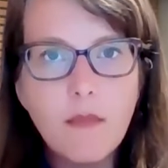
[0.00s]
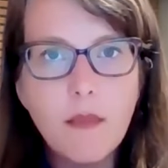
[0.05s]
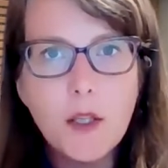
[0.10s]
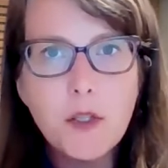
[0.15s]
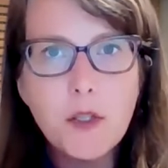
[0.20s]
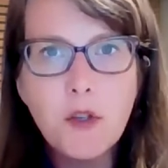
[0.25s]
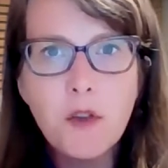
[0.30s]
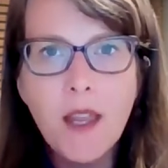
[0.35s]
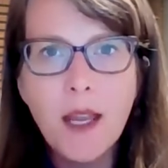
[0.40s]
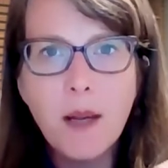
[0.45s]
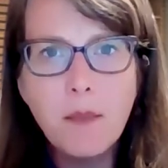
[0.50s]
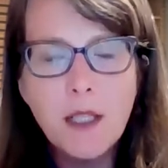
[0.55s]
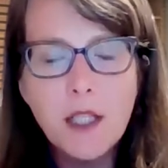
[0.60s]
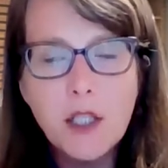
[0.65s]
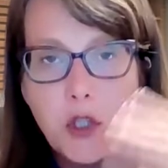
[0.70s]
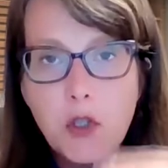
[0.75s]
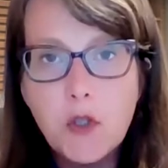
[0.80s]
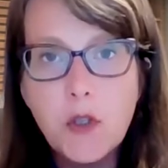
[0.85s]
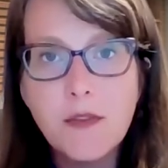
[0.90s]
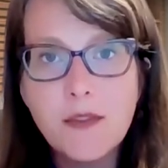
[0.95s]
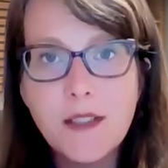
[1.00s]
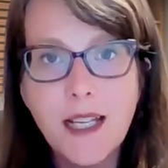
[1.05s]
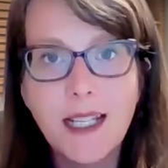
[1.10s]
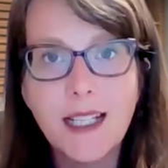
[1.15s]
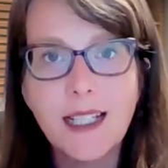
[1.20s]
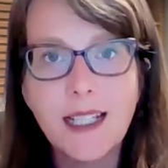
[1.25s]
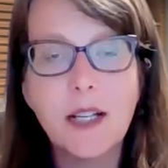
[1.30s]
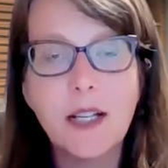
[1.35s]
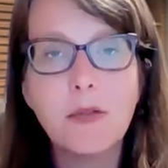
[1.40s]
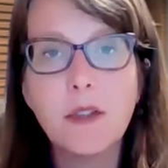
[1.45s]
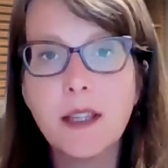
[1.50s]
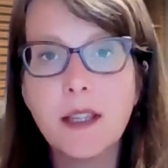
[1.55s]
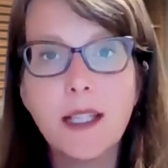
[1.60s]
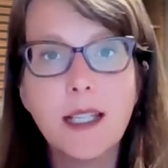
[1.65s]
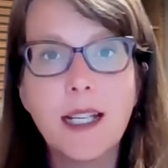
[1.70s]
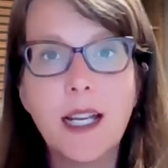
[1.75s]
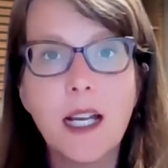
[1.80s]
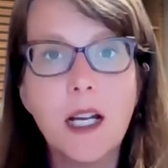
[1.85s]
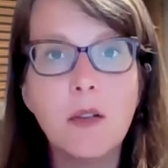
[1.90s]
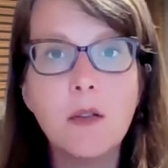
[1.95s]
So that means you have taken
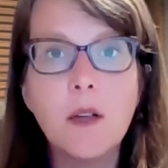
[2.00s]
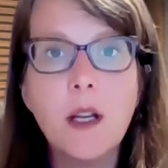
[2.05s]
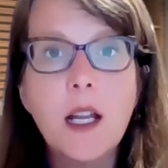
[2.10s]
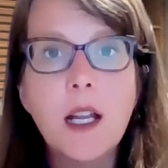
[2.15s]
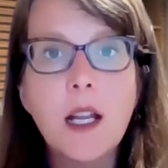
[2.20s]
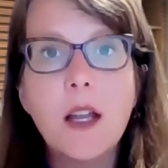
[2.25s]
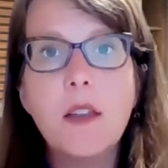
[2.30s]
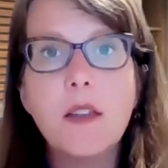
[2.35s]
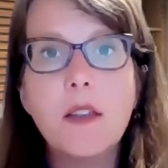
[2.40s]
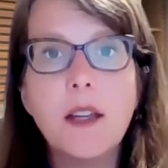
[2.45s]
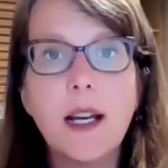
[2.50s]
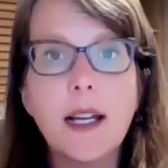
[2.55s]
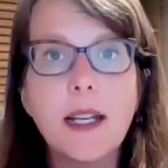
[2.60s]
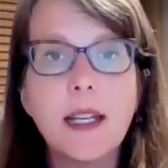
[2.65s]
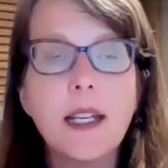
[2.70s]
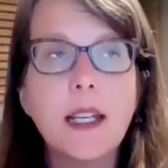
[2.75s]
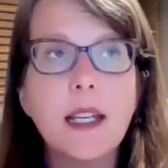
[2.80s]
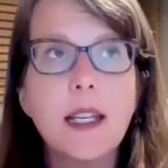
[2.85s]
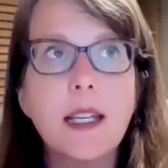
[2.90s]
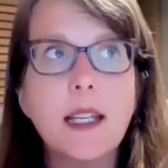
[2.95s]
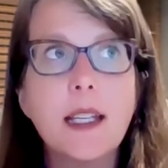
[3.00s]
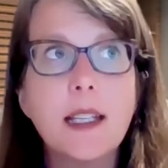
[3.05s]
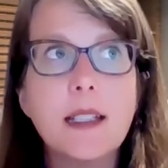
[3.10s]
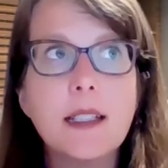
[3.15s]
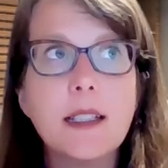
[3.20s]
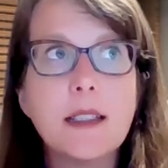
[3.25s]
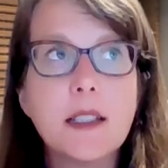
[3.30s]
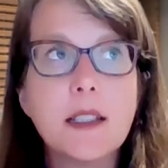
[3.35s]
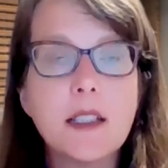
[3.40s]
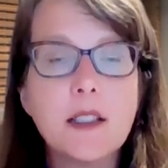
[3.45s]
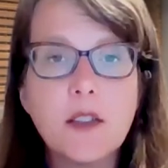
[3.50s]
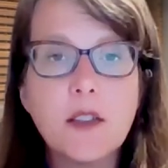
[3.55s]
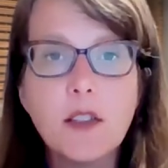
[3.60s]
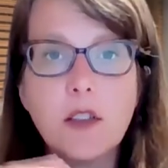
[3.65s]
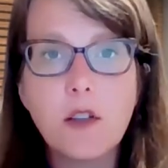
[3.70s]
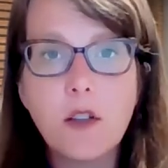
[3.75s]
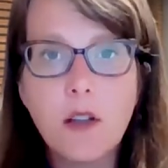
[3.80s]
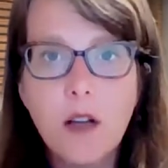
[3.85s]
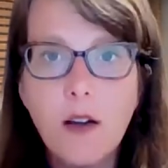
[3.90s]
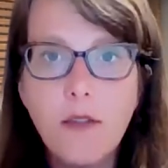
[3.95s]
everything out that is
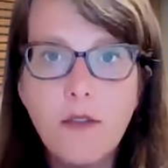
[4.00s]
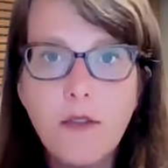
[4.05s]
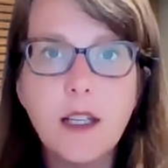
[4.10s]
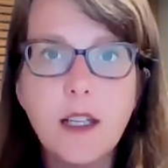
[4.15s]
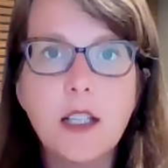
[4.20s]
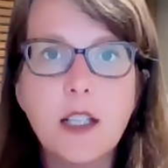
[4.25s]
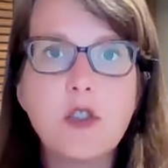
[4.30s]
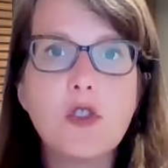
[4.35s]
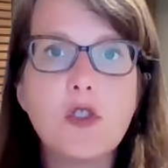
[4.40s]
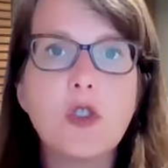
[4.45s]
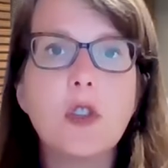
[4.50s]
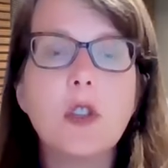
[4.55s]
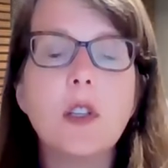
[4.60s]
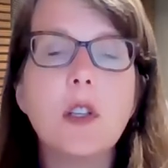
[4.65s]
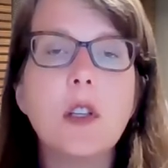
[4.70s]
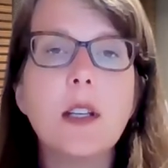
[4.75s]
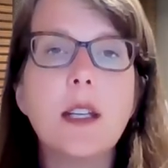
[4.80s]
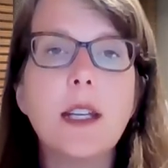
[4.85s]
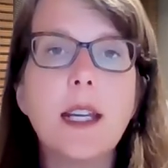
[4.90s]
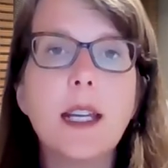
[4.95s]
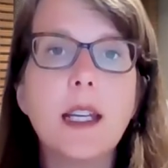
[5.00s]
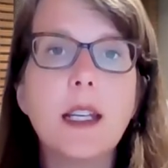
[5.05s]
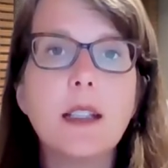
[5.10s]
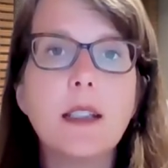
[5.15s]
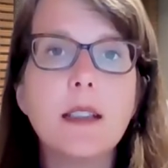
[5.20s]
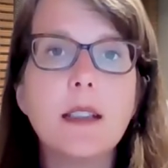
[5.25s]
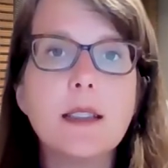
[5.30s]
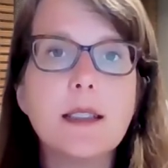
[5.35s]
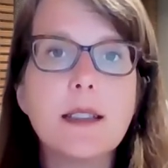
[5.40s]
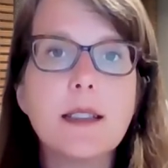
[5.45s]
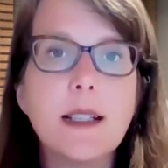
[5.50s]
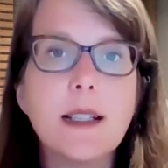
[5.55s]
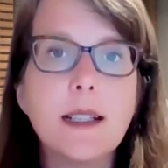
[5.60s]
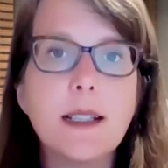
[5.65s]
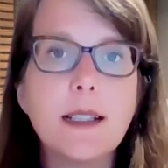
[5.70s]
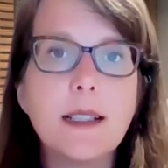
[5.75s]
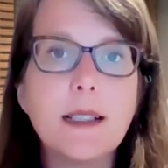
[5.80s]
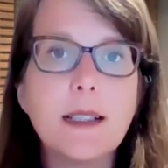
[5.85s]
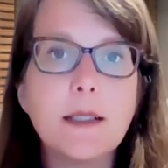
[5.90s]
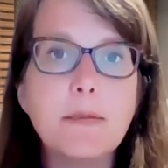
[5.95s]
considered confidential and
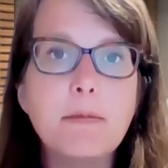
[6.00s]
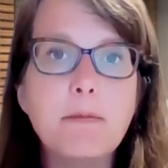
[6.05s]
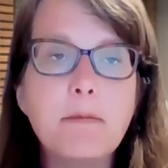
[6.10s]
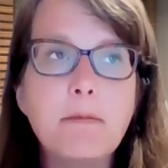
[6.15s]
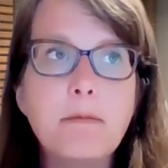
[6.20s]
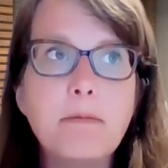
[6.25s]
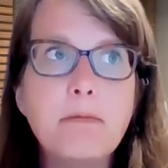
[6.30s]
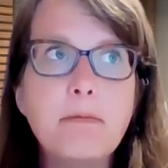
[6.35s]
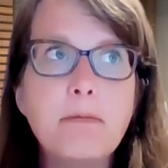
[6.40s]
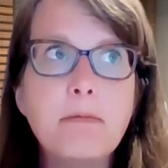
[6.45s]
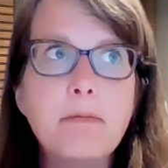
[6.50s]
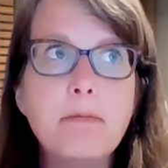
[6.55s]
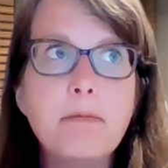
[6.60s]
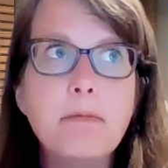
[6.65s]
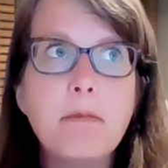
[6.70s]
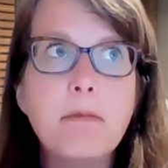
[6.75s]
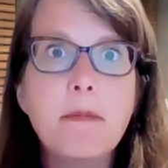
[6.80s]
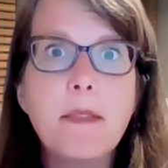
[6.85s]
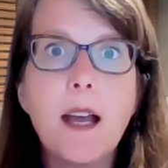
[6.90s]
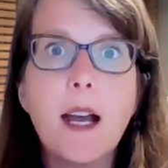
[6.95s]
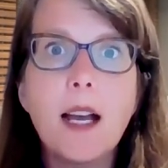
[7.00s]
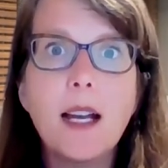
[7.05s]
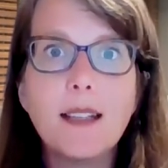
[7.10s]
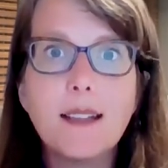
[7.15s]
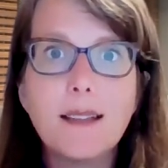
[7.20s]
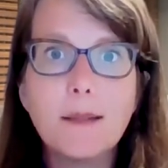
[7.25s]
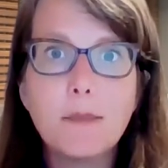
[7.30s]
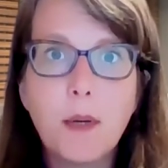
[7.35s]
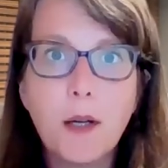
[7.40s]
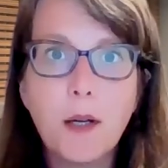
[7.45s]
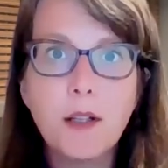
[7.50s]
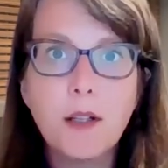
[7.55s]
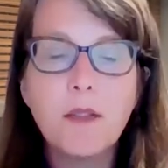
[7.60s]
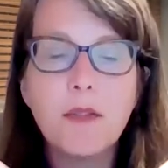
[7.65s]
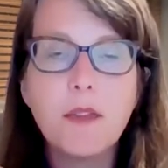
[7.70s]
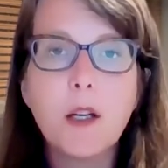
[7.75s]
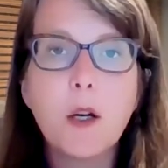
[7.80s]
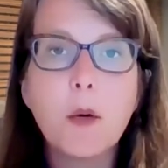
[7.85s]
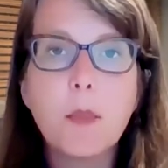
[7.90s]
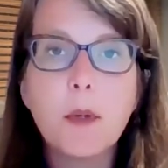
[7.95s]
not part of
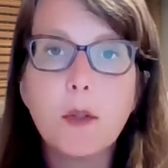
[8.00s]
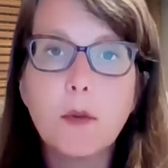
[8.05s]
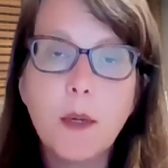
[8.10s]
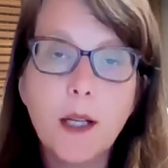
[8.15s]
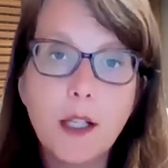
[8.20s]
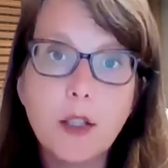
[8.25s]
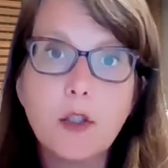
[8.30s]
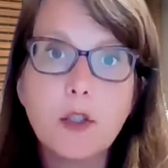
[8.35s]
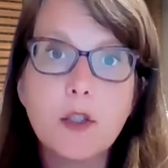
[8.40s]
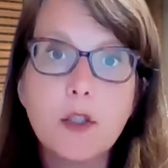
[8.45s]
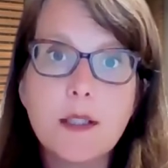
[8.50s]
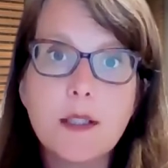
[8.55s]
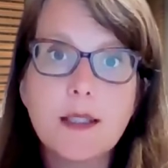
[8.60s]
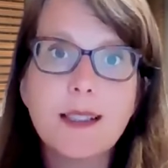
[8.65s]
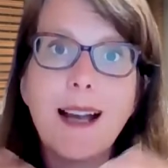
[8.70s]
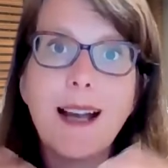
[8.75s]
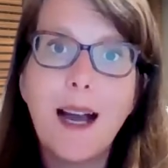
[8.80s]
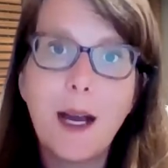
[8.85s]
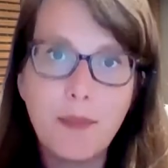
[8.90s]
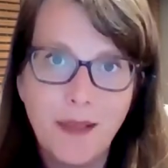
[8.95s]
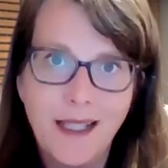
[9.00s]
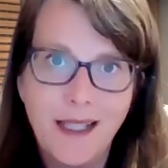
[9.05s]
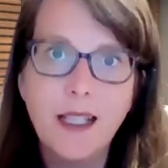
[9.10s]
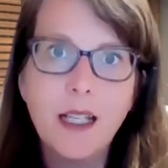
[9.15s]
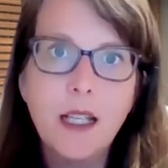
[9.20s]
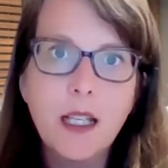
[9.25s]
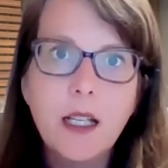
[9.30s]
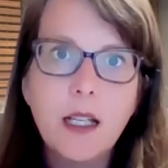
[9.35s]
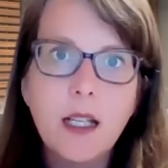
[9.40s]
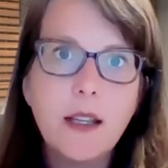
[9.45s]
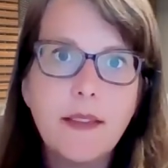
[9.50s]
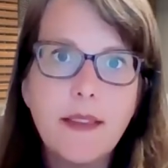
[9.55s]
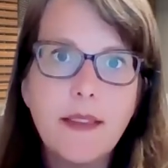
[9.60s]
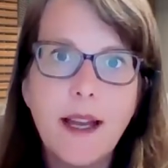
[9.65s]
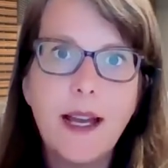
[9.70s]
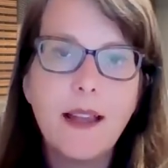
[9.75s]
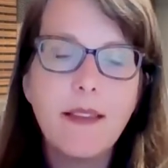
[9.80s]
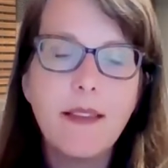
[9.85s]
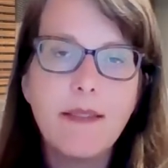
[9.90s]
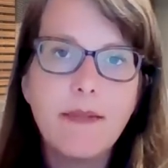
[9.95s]
the open records copy
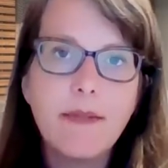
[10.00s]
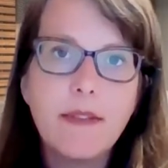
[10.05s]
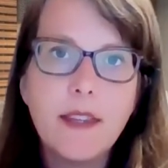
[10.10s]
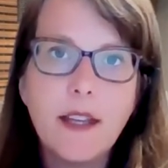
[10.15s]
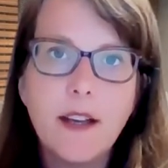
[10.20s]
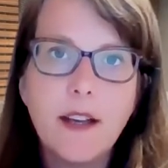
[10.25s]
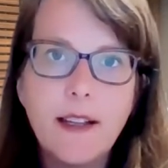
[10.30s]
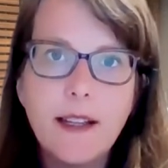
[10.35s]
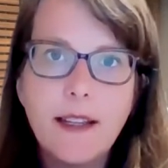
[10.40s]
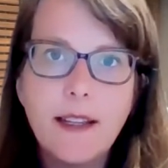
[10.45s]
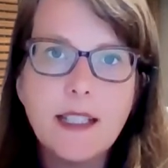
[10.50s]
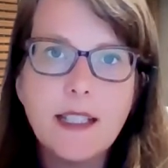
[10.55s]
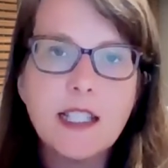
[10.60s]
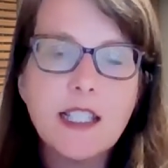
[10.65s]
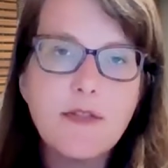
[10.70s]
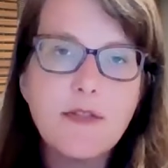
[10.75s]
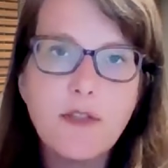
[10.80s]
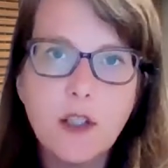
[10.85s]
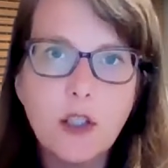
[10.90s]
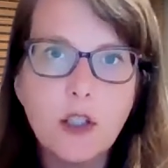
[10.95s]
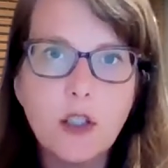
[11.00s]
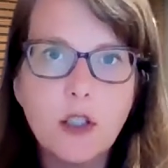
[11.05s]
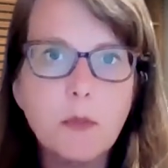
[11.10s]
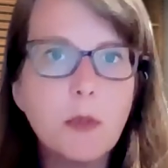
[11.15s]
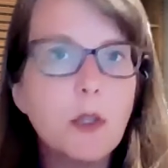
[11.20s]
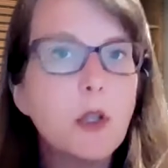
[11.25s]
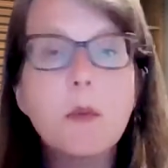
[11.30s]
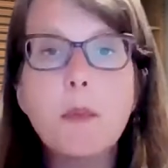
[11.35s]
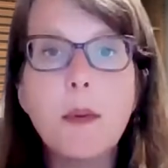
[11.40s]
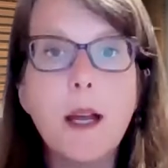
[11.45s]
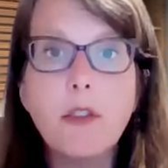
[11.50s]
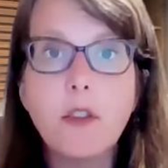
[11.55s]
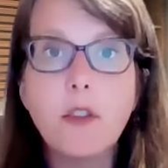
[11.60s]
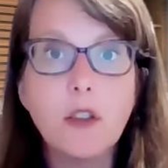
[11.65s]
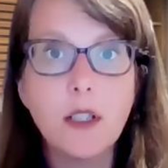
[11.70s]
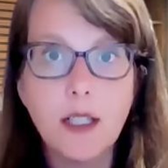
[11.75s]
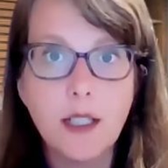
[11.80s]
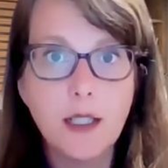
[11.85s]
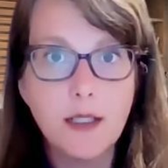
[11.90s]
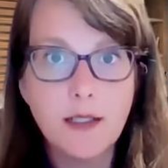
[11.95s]
that this firm, whomever
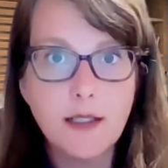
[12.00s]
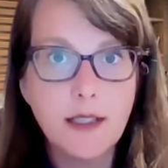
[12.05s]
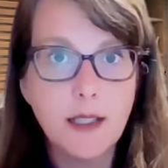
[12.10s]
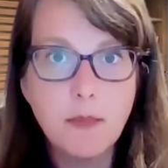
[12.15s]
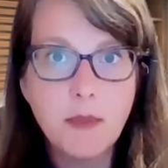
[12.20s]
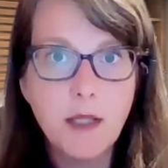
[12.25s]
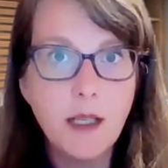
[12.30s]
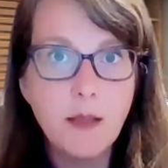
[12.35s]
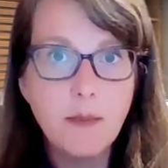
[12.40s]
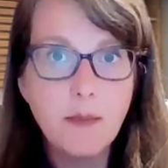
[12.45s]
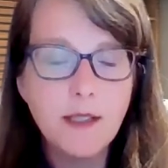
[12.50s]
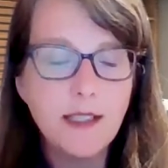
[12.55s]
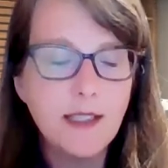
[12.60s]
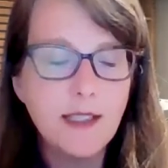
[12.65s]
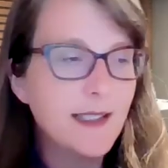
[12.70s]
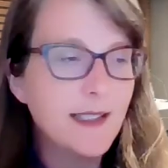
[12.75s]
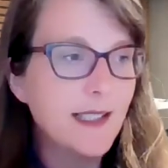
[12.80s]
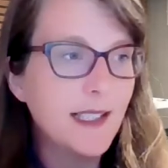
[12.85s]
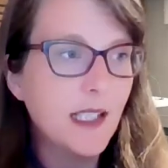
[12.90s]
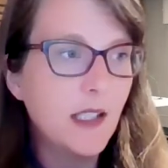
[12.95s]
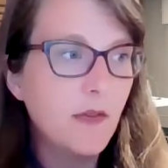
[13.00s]
it is, sometimes it